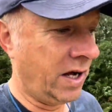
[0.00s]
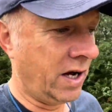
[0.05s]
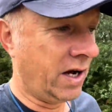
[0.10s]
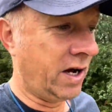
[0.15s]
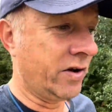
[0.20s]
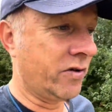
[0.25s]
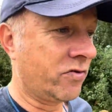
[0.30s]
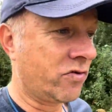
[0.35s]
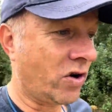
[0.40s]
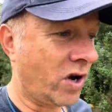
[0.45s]

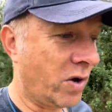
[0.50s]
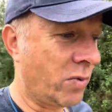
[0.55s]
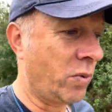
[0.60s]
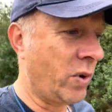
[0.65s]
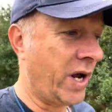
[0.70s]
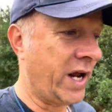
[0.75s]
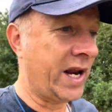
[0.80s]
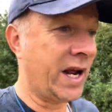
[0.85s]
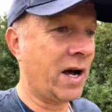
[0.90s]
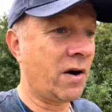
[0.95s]
and try and
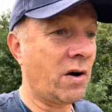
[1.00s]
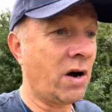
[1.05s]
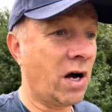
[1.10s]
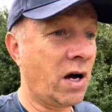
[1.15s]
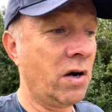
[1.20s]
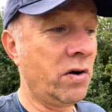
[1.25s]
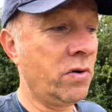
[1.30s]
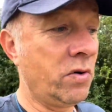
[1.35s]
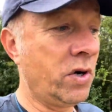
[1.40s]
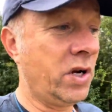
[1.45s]
weed out
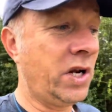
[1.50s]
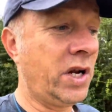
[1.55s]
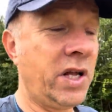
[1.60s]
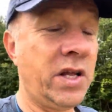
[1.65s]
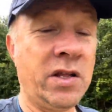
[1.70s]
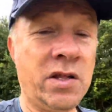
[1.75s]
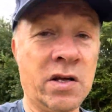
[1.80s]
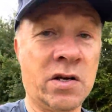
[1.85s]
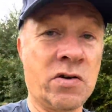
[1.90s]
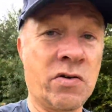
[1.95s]
only
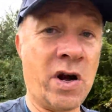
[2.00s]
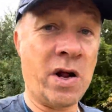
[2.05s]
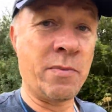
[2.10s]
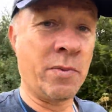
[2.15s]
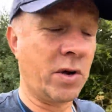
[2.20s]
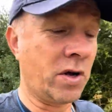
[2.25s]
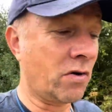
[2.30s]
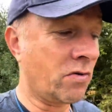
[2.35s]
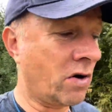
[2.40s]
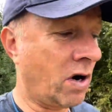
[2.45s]
the cream
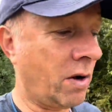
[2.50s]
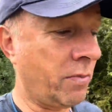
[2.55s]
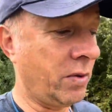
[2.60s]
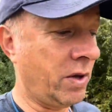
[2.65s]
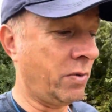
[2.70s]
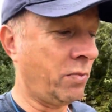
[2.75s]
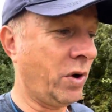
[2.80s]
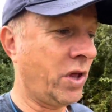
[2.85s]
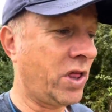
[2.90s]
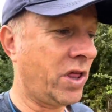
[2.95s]
of the crop
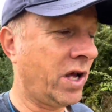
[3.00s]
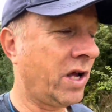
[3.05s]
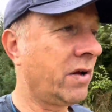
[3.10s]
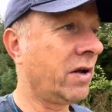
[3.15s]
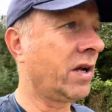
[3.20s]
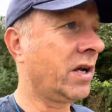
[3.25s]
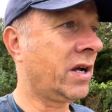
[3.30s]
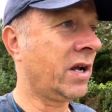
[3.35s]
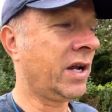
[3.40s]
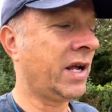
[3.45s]
that we think
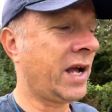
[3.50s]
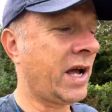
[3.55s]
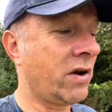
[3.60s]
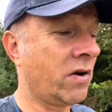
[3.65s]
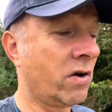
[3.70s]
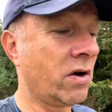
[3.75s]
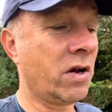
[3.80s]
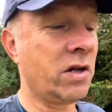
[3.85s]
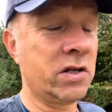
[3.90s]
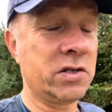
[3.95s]
they're going to get
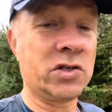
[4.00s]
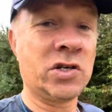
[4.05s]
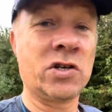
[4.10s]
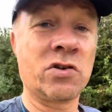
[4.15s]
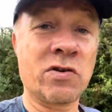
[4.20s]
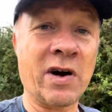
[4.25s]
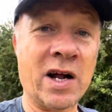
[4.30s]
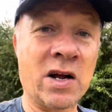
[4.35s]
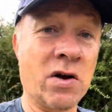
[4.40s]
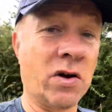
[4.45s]
on and
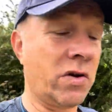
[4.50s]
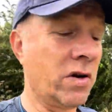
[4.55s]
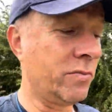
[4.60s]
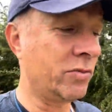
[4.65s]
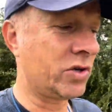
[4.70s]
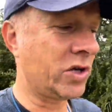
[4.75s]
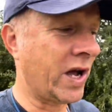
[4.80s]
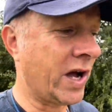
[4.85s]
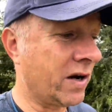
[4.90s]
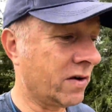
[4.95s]
crack on
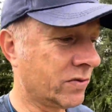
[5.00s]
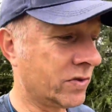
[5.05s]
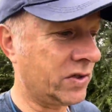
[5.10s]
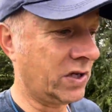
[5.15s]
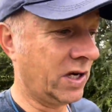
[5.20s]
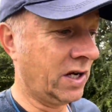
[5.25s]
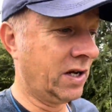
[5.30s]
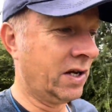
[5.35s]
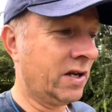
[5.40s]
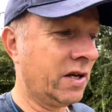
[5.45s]
themselves
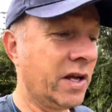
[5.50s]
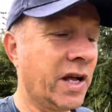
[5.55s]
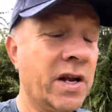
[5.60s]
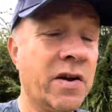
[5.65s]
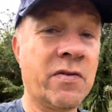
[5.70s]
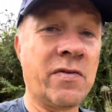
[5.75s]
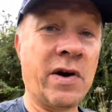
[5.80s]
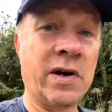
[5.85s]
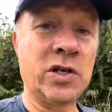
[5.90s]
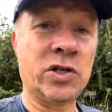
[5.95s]
in
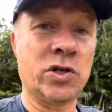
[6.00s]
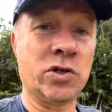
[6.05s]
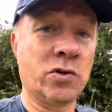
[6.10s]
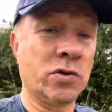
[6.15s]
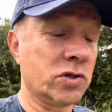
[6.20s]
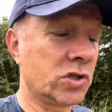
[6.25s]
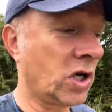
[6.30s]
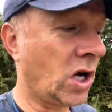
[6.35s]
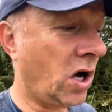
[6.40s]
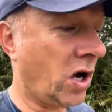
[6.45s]
a very
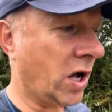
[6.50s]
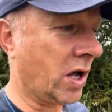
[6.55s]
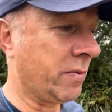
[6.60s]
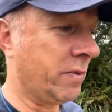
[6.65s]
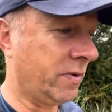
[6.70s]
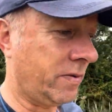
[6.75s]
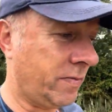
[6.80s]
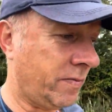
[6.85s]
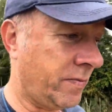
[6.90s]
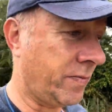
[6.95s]
short
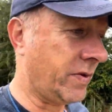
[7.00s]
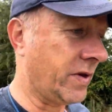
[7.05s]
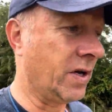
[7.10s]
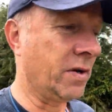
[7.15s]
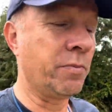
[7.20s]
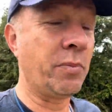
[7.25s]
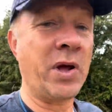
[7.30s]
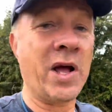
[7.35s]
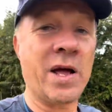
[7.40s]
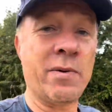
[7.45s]
time
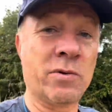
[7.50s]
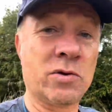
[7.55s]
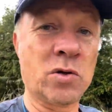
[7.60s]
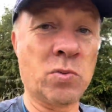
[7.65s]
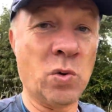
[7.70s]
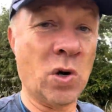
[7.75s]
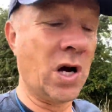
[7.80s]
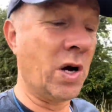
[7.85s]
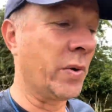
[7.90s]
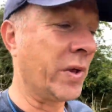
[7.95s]
and be able to
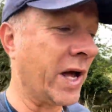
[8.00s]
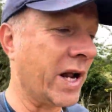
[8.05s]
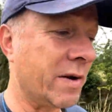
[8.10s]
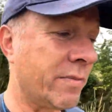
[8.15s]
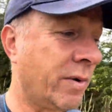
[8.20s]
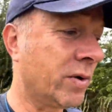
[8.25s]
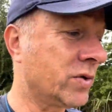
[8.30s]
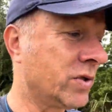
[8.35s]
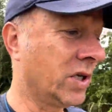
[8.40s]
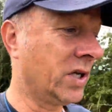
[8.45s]
work with
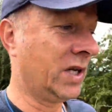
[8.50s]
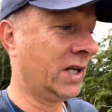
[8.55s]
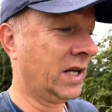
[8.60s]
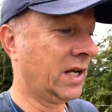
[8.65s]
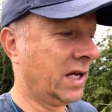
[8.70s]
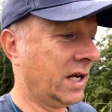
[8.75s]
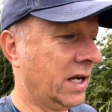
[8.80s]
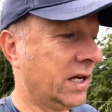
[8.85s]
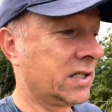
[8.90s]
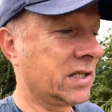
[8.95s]
animals.
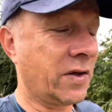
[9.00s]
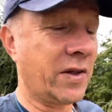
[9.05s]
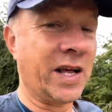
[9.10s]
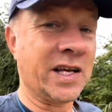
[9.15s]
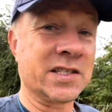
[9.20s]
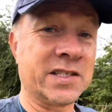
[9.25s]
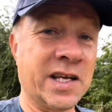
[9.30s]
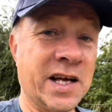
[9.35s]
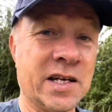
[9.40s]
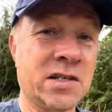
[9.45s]
So
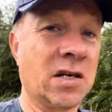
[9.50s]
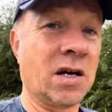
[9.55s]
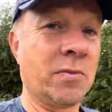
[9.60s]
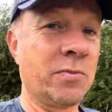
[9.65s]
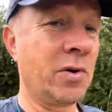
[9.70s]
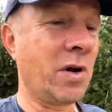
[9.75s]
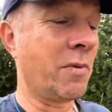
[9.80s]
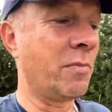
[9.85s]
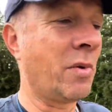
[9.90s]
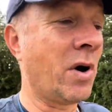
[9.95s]
that's their
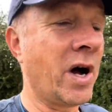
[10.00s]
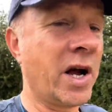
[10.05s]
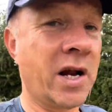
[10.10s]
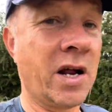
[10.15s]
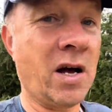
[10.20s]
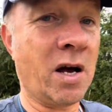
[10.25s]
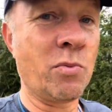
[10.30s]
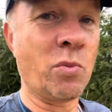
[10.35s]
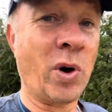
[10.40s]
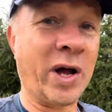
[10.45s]
job, not mine.
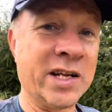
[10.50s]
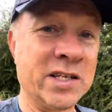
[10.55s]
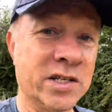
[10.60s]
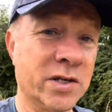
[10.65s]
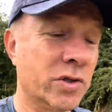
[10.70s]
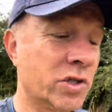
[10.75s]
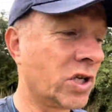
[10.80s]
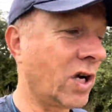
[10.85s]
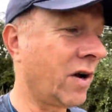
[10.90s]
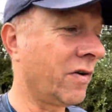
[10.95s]
I'm way
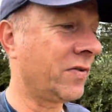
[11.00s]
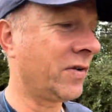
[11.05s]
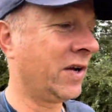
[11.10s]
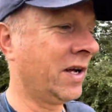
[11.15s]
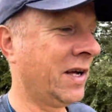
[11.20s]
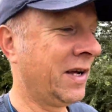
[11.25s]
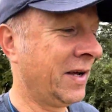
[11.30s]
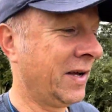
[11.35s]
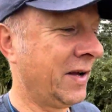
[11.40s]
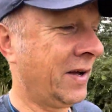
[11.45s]
too soft.
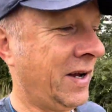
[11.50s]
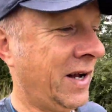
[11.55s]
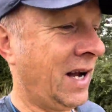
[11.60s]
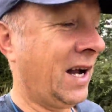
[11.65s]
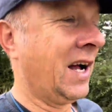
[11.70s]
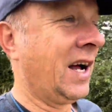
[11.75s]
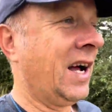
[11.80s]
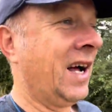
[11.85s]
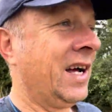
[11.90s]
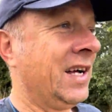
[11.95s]

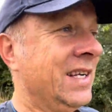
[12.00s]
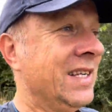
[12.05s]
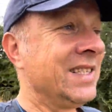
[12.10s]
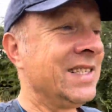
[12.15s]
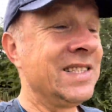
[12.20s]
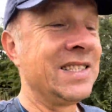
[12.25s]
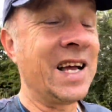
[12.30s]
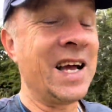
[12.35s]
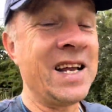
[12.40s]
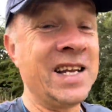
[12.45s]

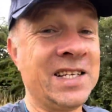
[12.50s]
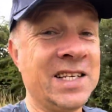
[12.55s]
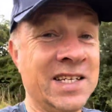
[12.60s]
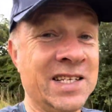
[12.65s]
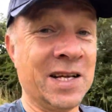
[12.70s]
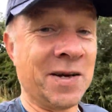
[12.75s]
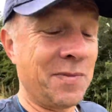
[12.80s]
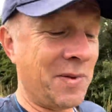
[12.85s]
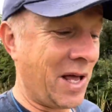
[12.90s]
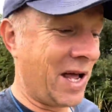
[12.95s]
Dennis is
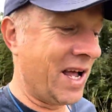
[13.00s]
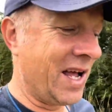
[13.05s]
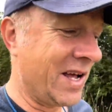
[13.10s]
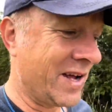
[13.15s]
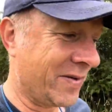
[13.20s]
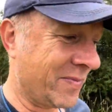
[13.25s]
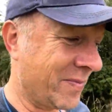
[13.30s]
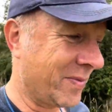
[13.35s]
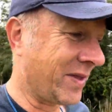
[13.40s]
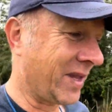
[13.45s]
up there.
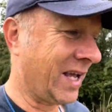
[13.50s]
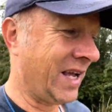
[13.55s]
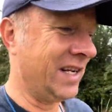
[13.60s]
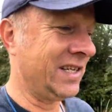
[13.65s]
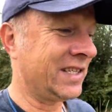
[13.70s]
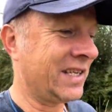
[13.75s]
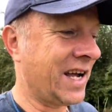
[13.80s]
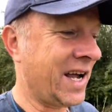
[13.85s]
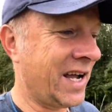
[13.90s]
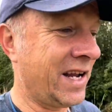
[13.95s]

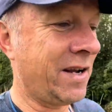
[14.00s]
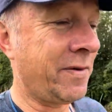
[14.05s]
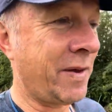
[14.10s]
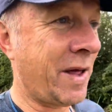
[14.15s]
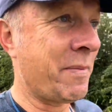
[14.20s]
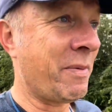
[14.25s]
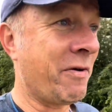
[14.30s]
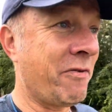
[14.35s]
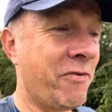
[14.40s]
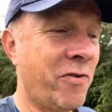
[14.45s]
He's getting up
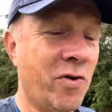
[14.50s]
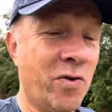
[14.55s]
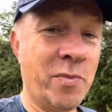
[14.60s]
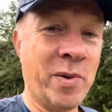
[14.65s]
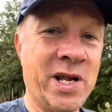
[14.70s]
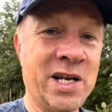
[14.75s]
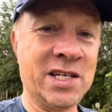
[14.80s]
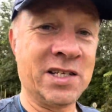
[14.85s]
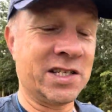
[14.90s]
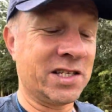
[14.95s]
there before
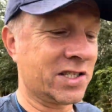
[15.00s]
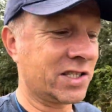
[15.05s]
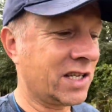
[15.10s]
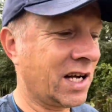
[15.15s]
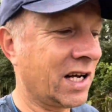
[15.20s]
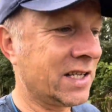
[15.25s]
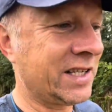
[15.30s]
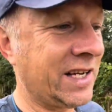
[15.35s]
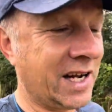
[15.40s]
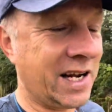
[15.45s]
me and he's going to
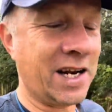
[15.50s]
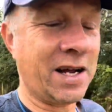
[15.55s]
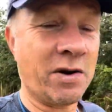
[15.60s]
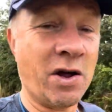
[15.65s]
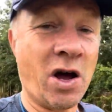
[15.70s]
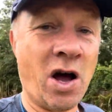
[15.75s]
start digging out the